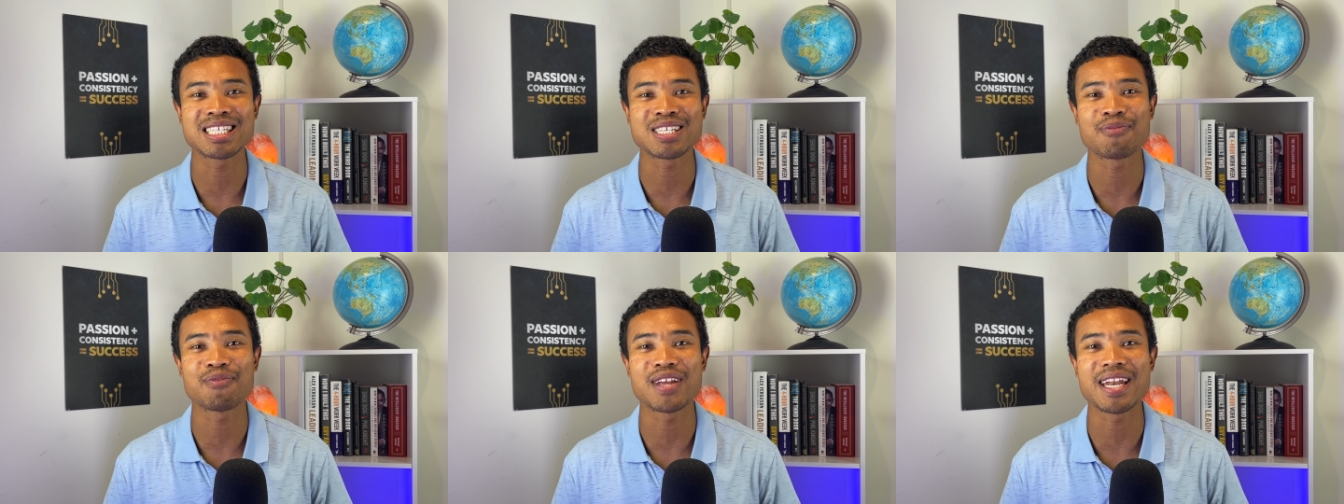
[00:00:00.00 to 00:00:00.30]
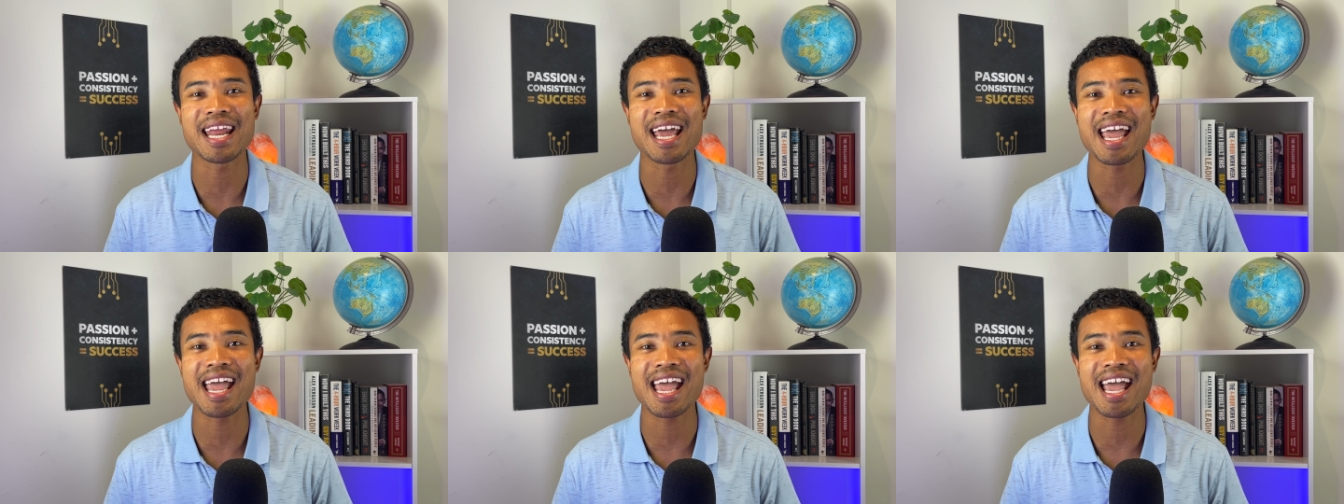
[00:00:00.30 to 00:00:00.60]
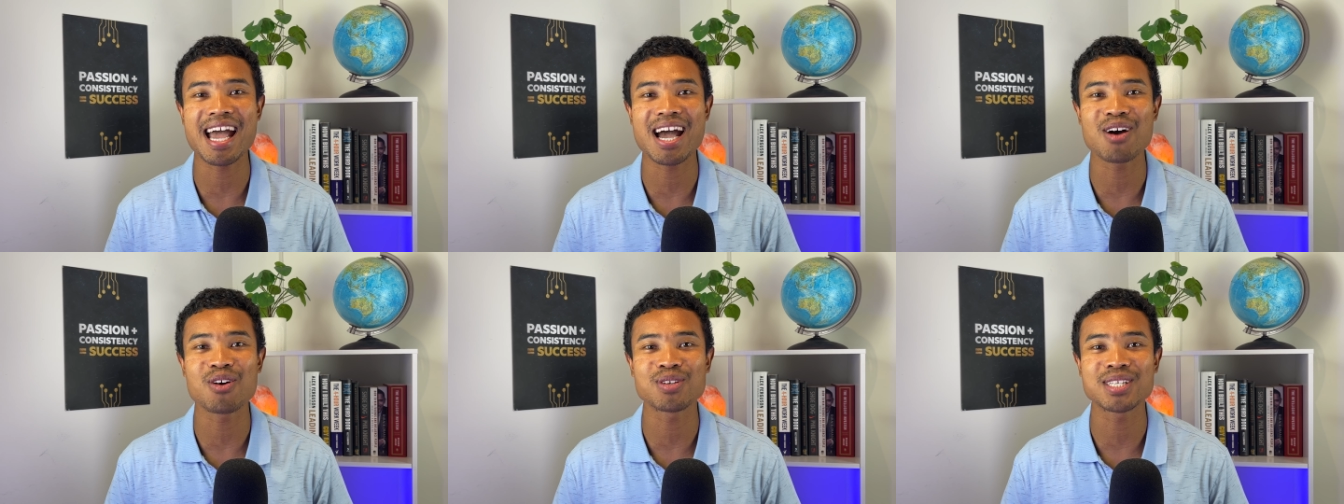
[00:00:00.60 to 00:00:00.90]
For
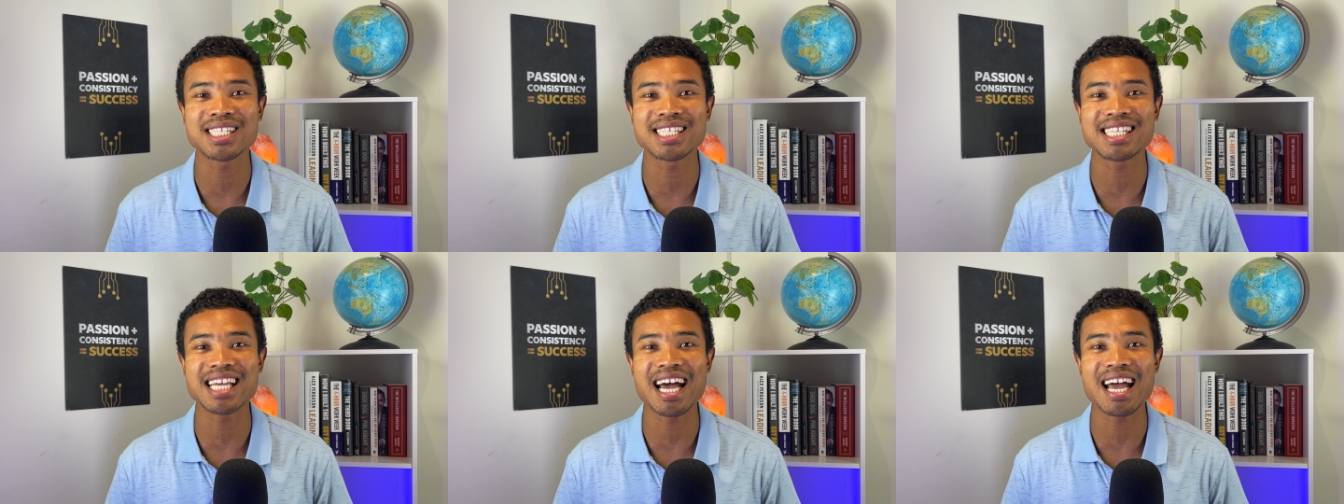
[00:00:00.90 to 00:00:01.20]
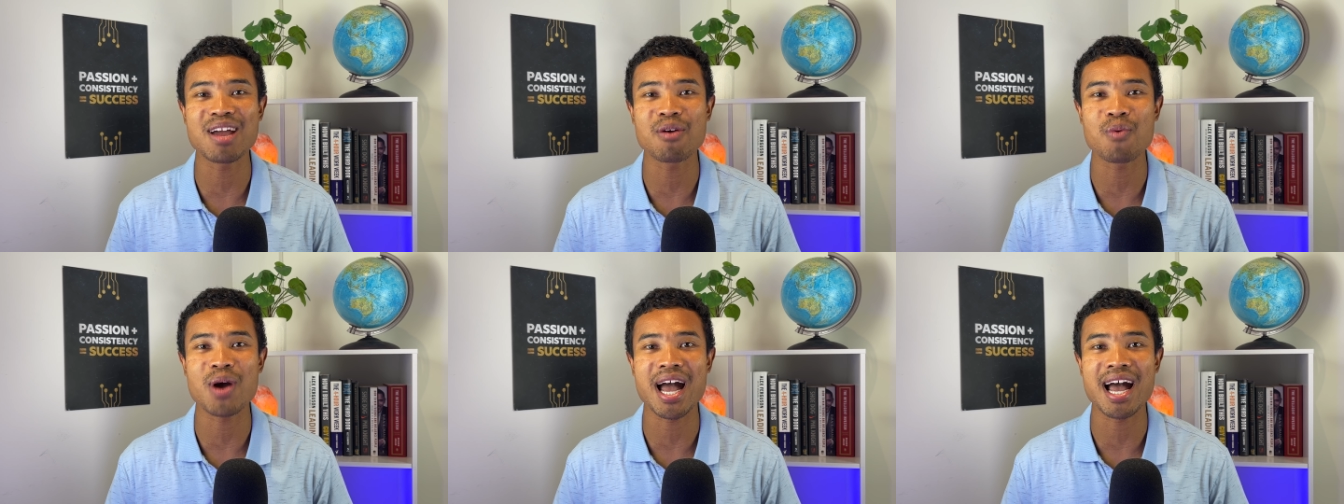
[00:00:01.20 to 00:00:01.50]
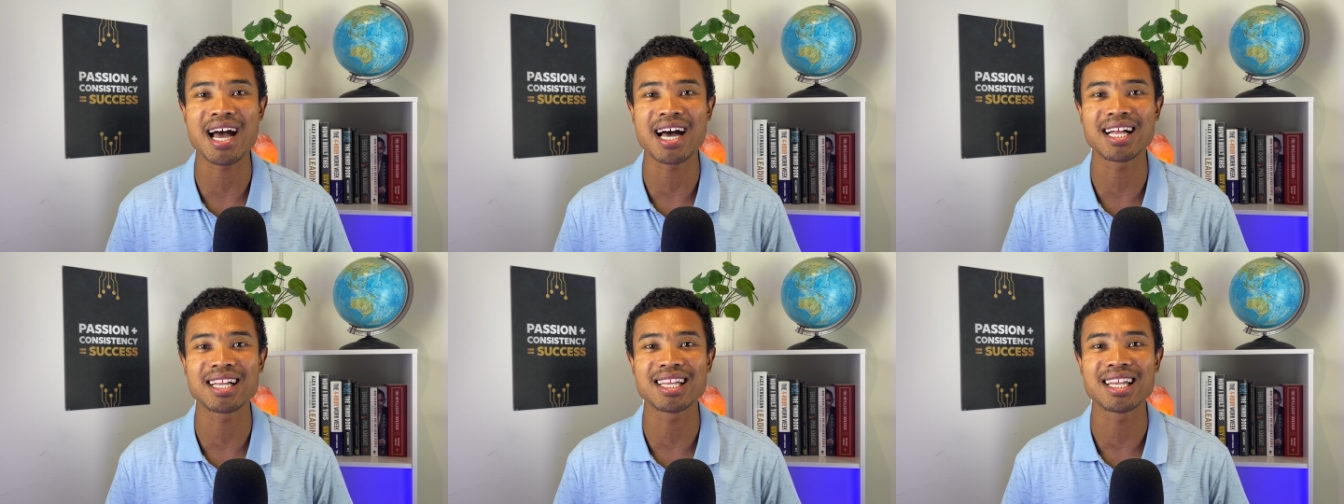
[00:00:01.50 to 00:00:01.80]
now, stay
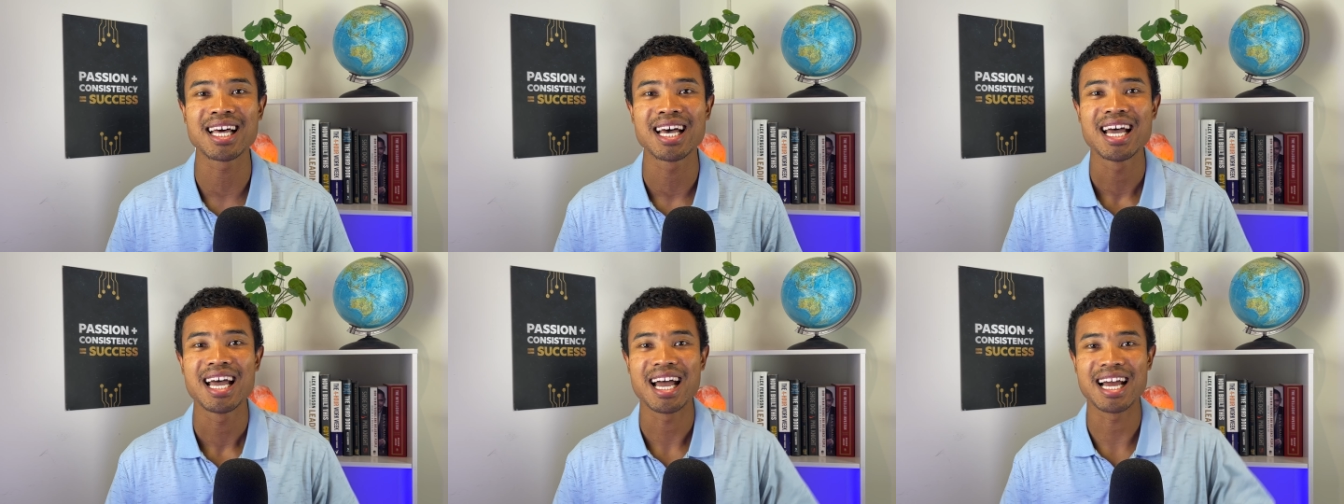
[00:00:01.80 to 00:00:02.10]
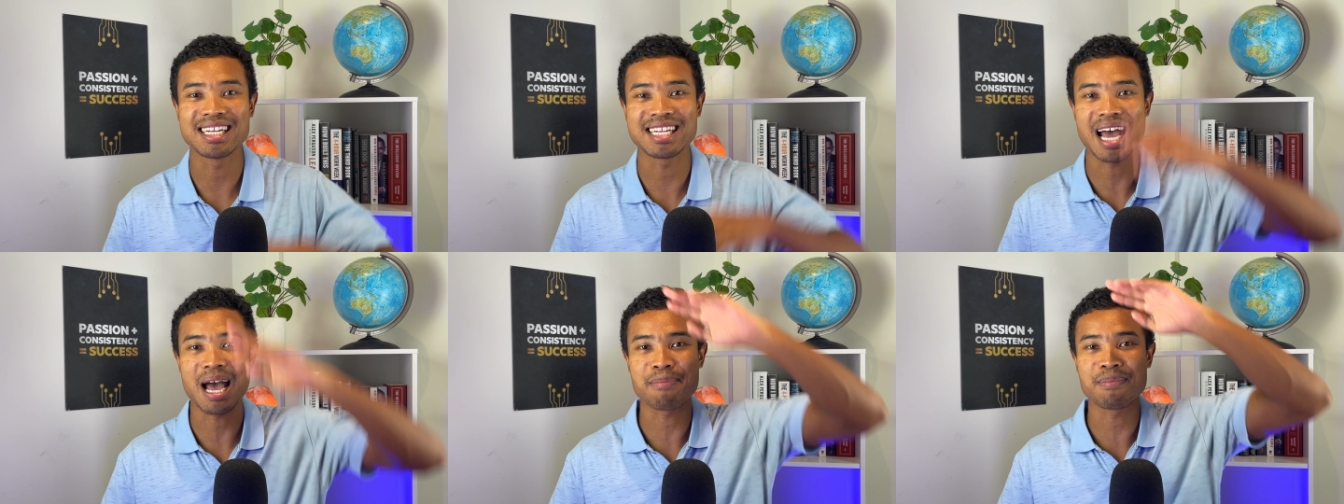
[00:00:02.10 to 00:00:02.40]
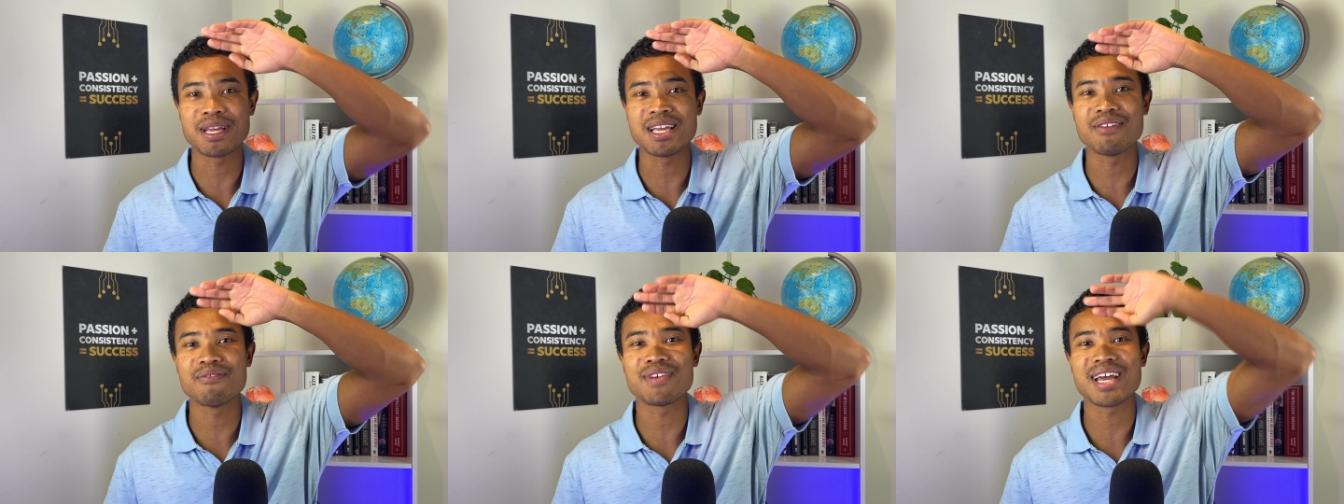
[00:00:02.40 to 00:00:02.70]
well and
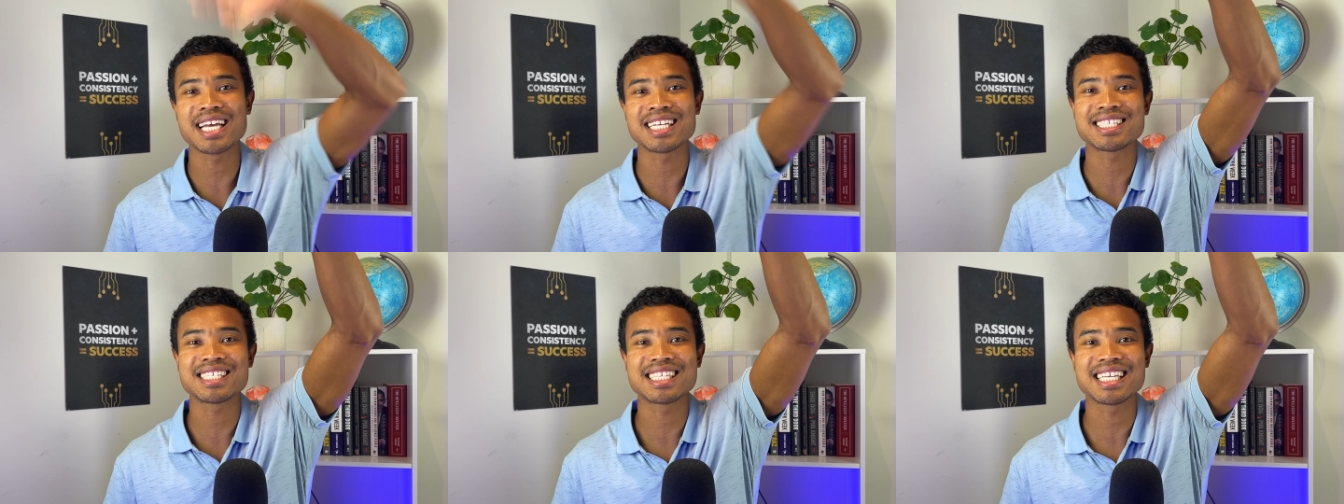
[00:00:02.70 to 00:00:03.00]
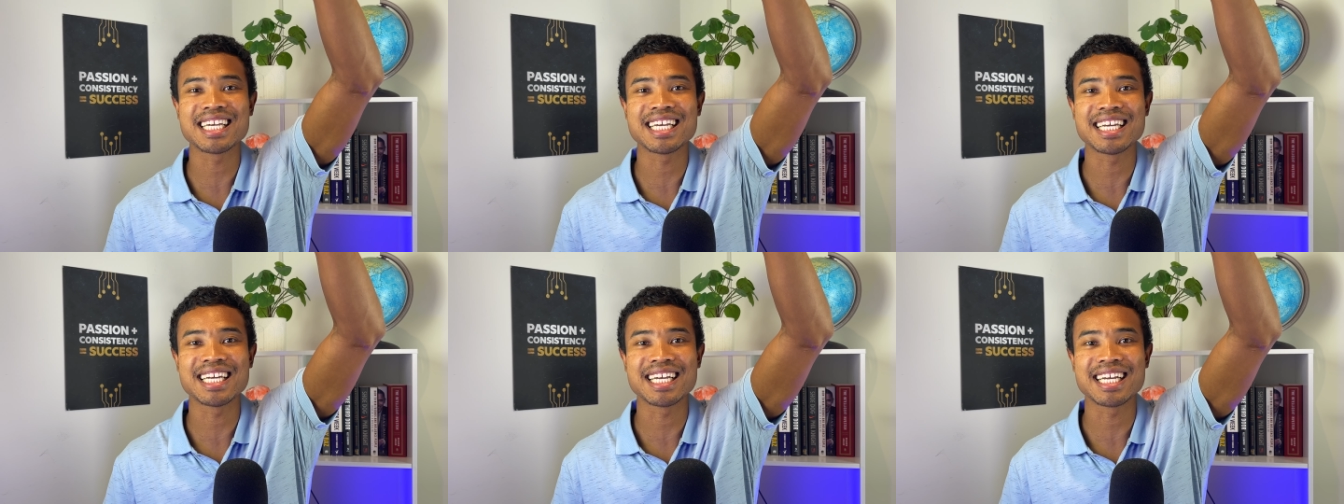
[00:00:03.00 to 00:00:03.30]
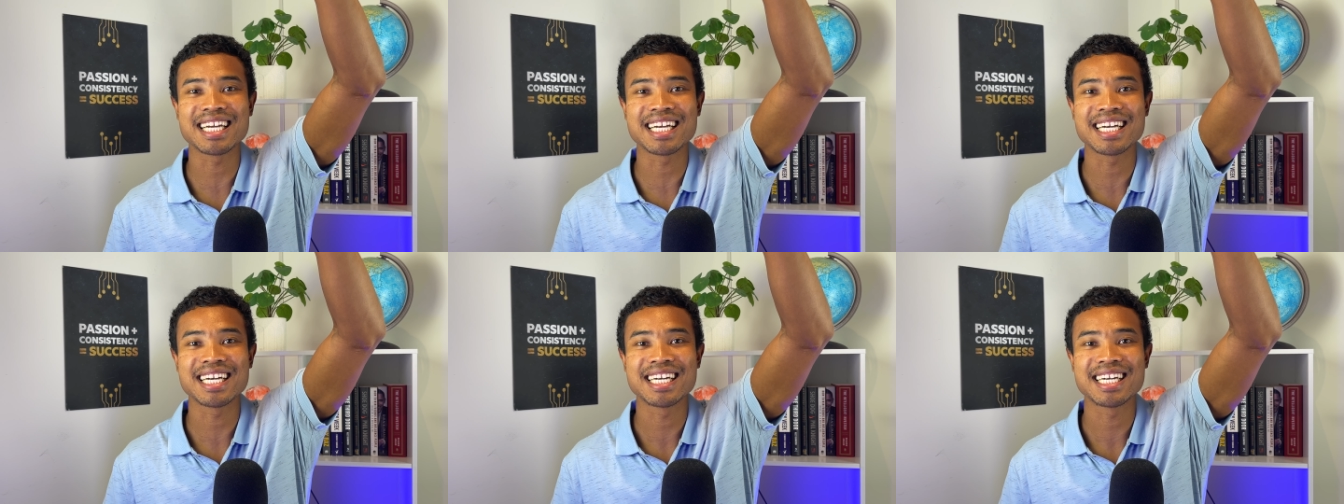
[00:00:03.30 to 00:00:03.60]
happy
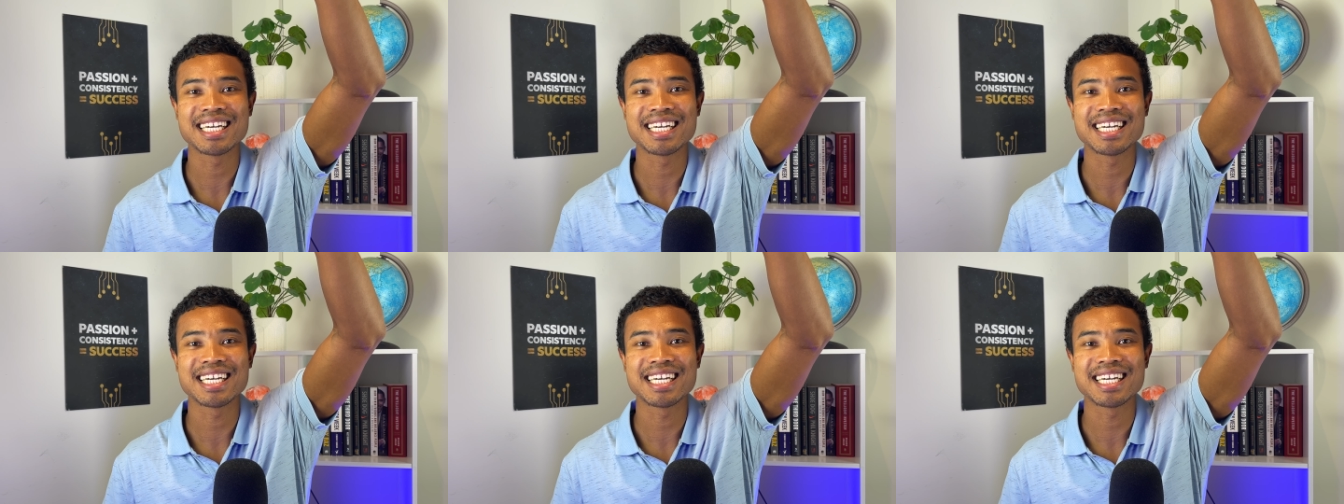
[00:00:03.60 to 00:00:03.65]
investing.